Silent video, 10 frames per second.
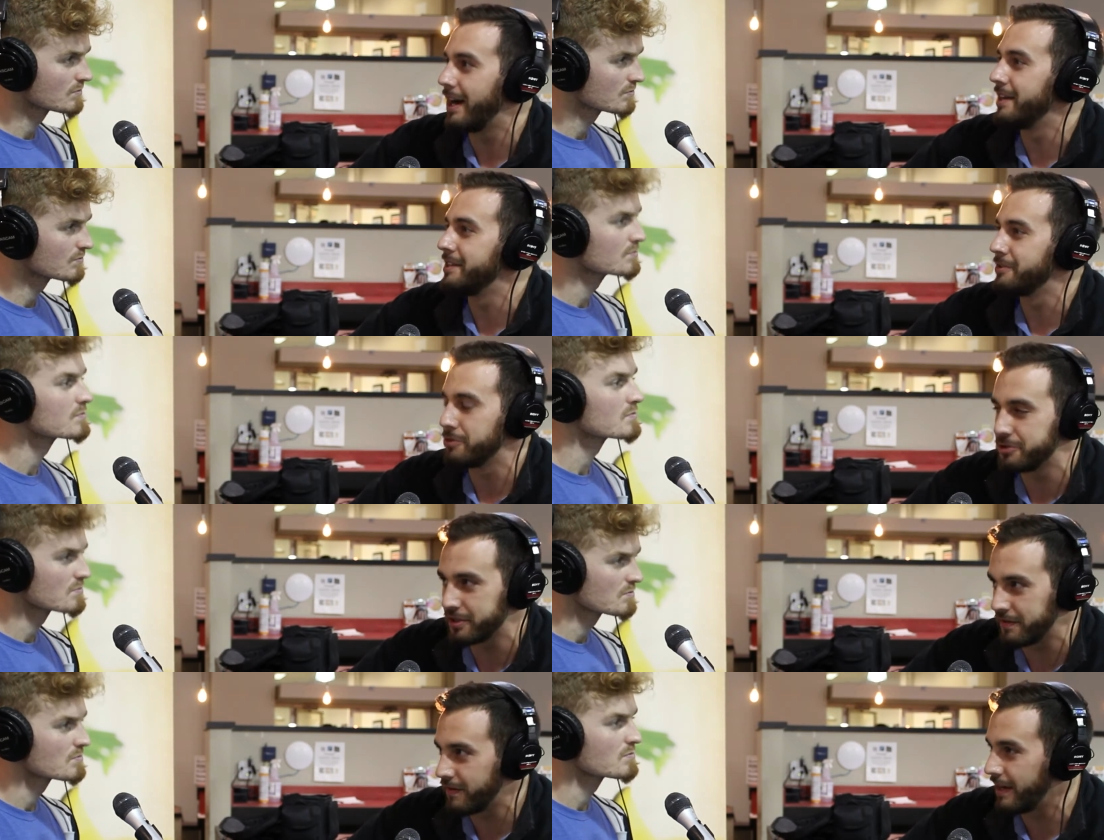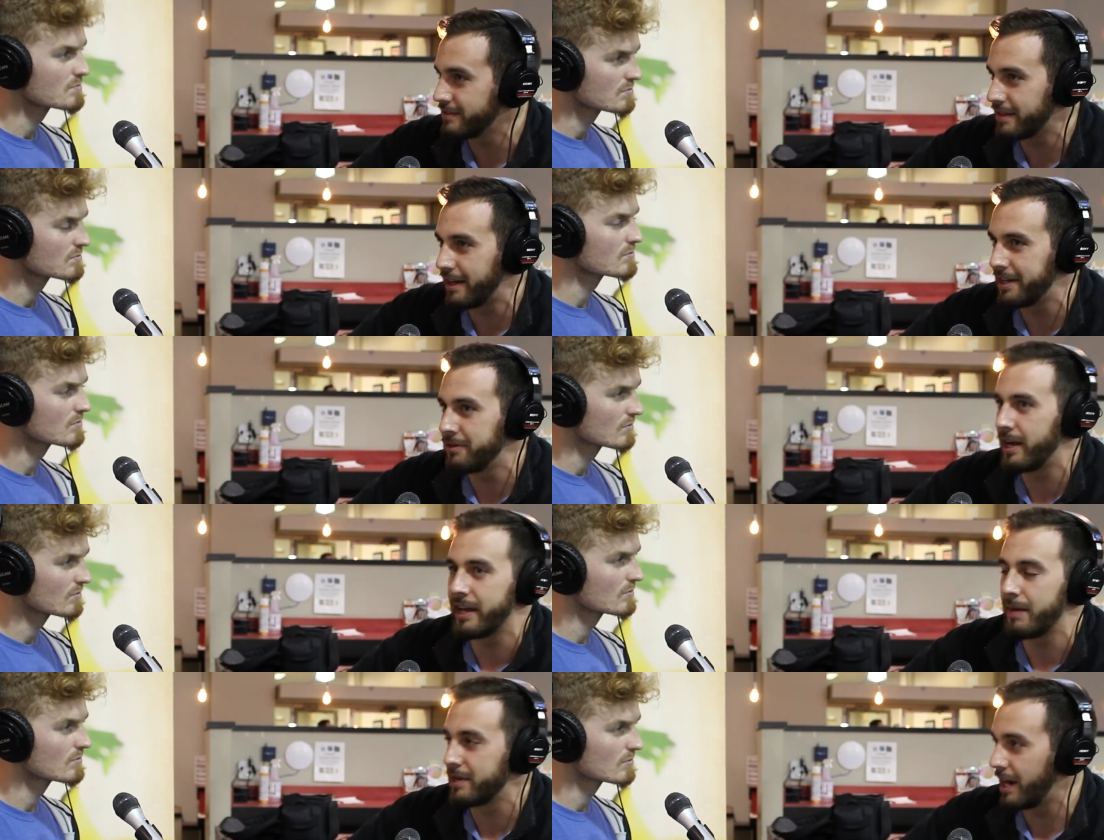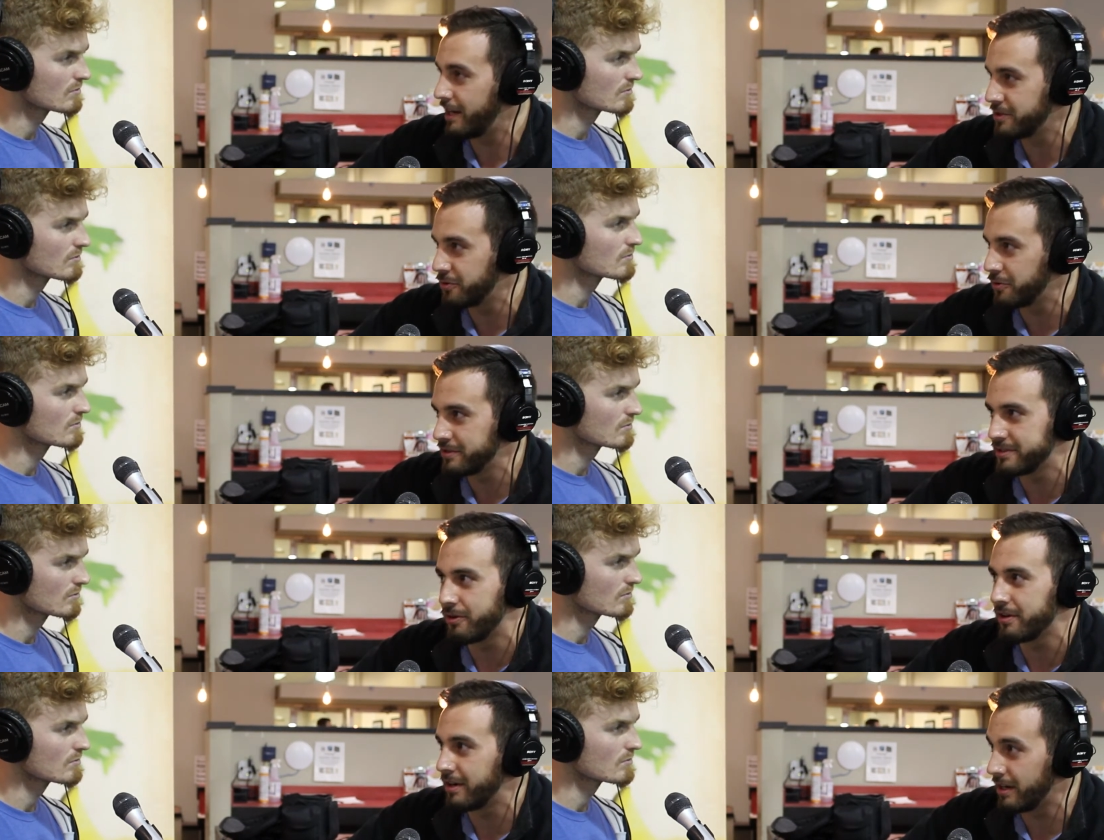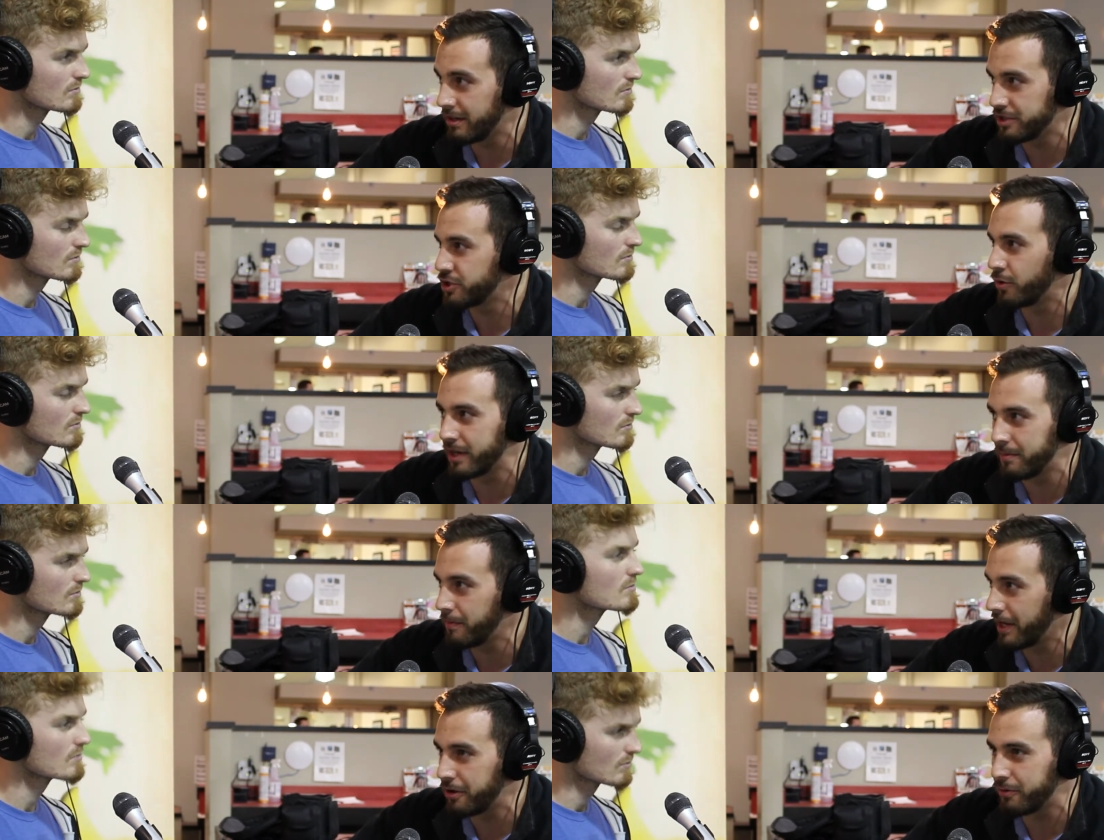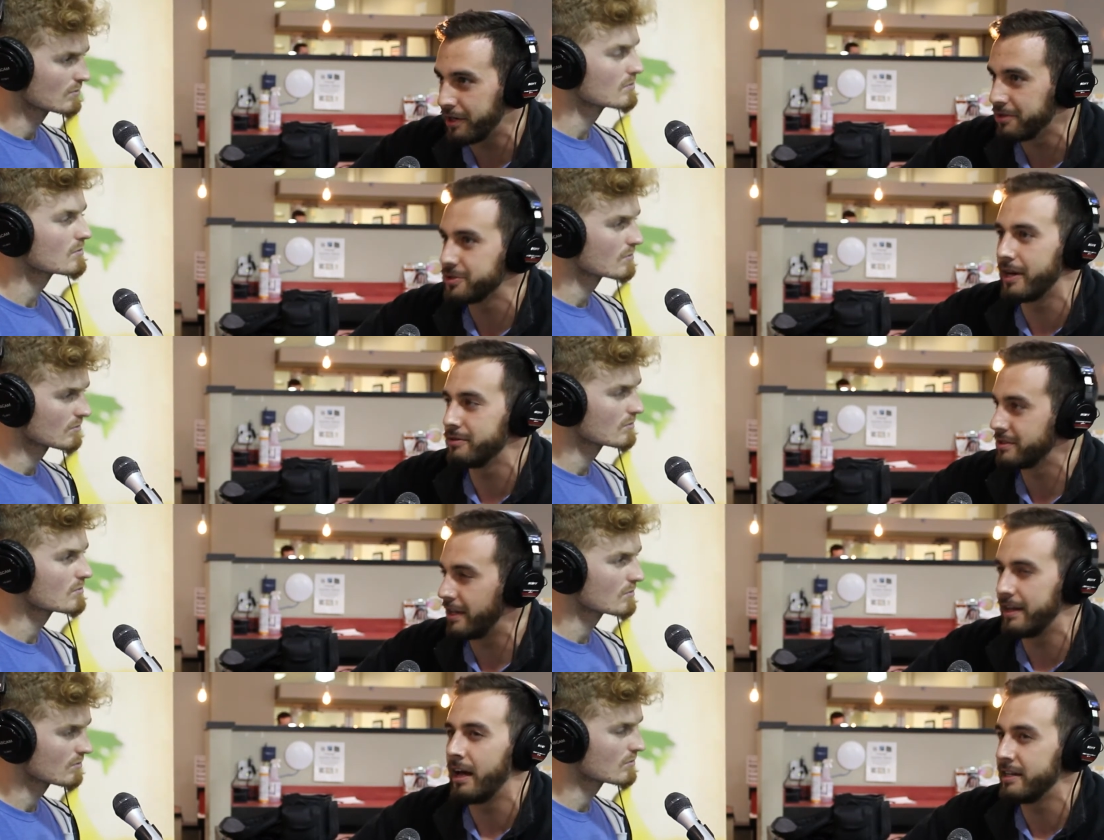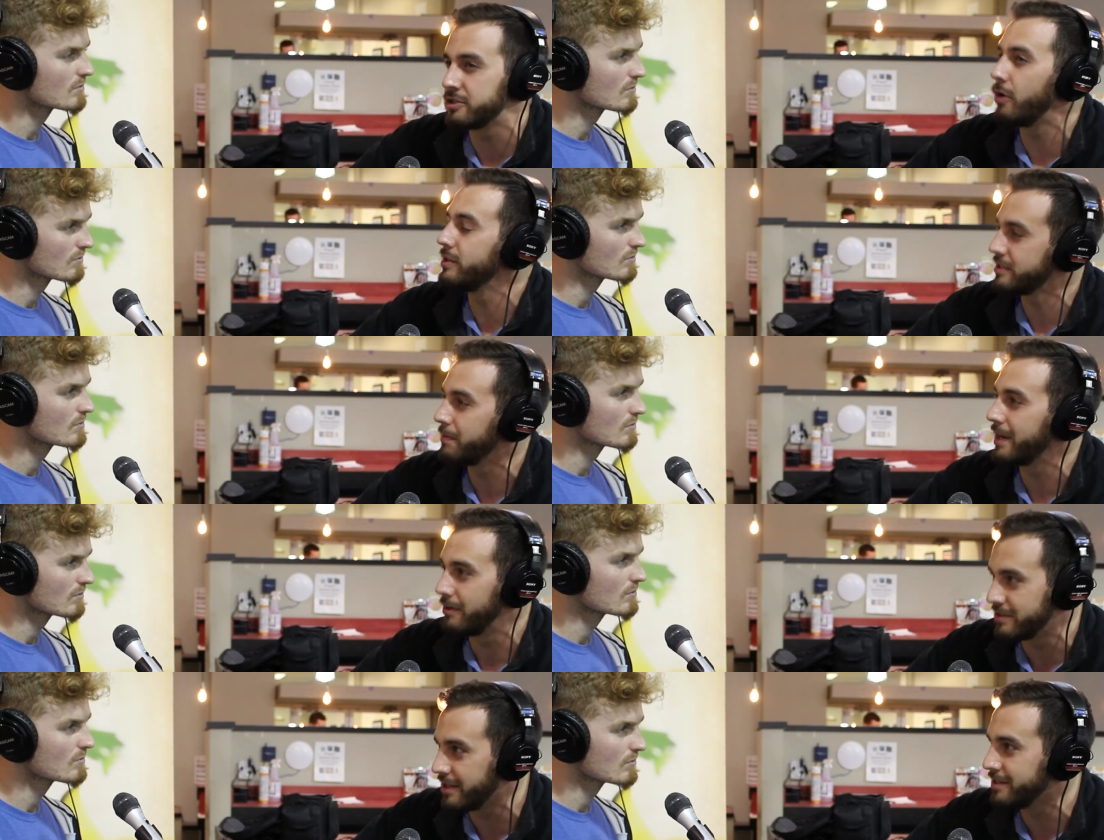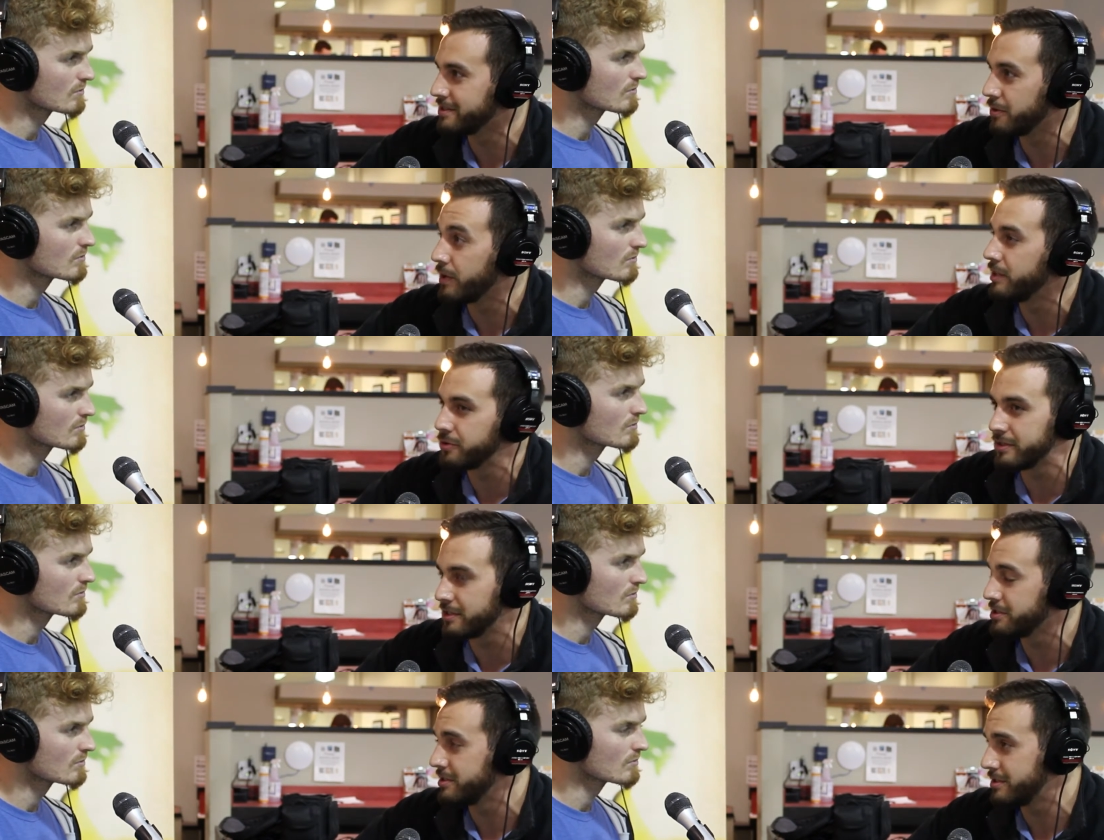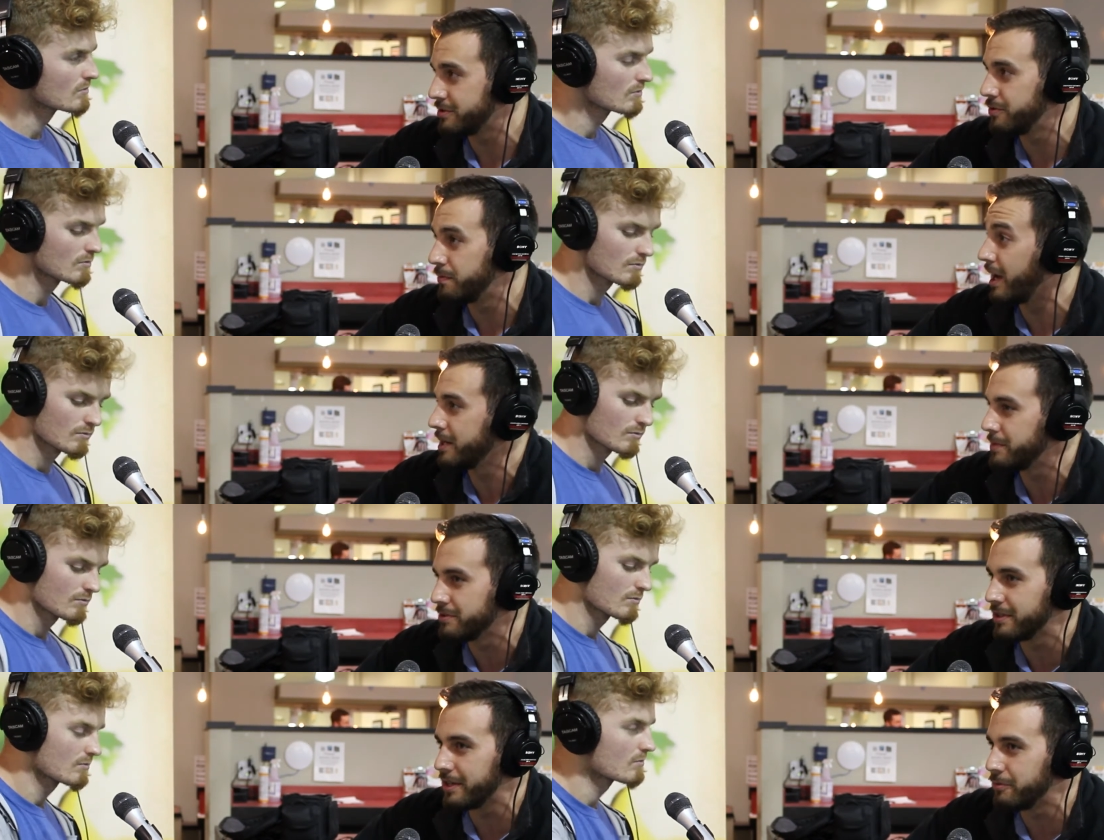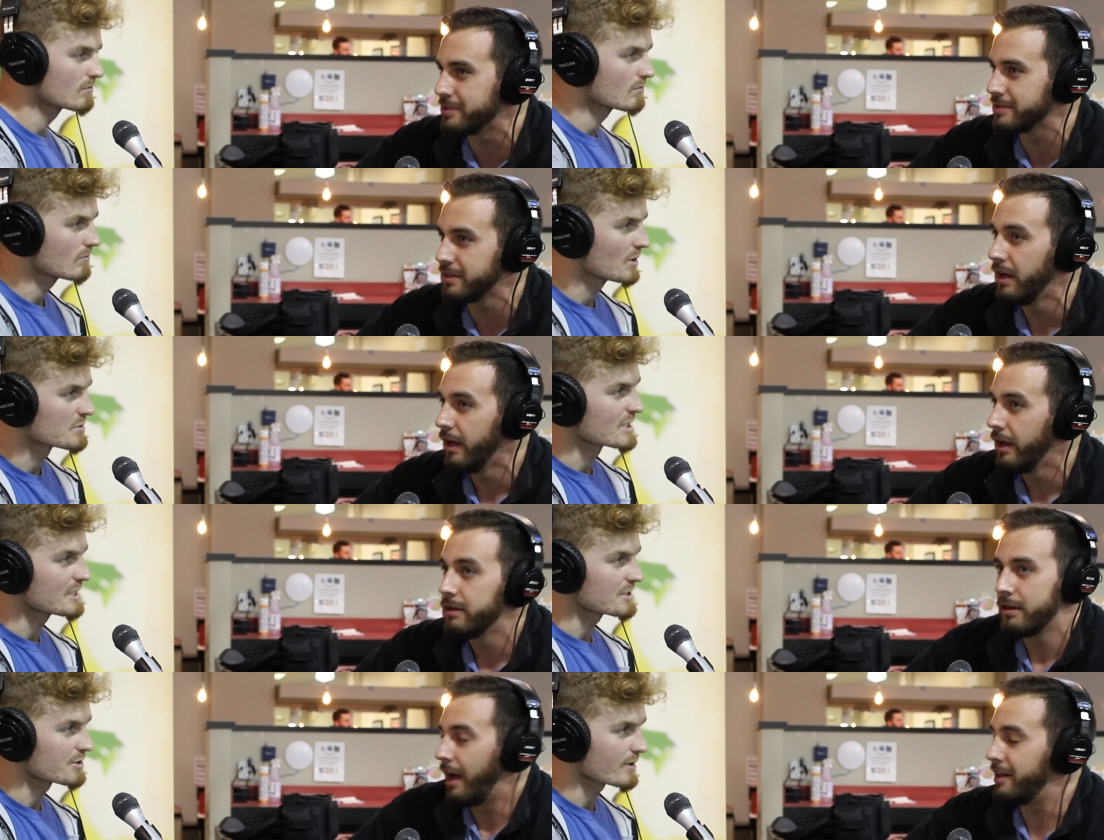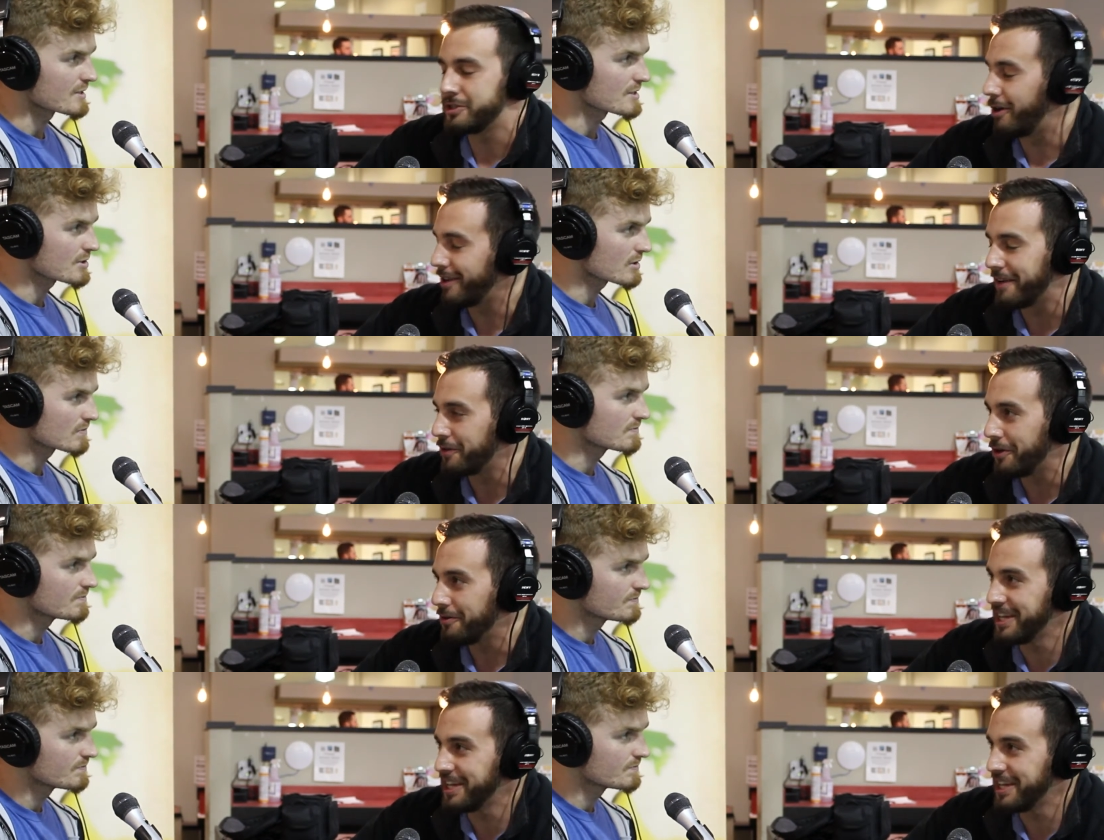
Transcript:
Speaker 1: dieting, the restrictive lifestyle. I came out of high school and started an, a short MMA career, so I was. It, it's always something I was done. So when I transitioned to bodybuilding, it was it was an easy transition. It's all I ever knew.